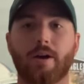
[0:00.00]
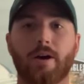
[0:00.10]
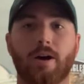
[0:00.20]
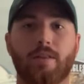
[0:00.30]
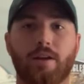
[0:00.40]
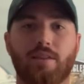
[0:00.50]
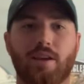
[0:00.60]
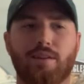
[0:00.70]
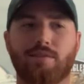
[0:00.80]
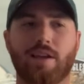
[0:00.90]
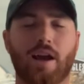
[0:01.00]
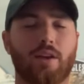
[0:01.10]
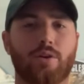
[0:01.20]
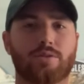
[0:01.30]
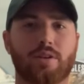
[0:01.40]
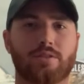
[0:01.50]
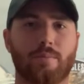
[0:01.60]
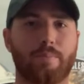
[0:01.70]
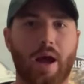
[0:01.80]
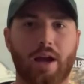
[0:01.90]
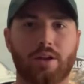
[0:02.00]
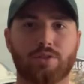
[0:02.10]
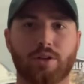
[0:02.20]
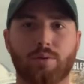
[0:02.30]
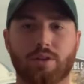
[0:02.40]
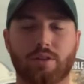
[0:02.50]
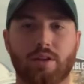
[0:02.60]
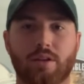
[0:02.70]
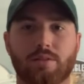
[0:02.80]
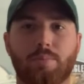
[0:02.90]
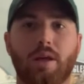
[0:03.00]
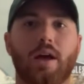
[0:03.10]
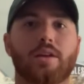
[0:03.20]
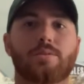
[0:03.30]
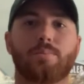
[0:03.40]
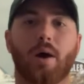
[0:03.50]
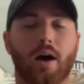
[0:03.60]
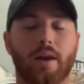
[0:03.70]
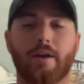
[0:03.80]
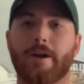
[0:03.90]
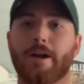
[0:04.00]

They diagnosed it as a back injury, which I think is BS, but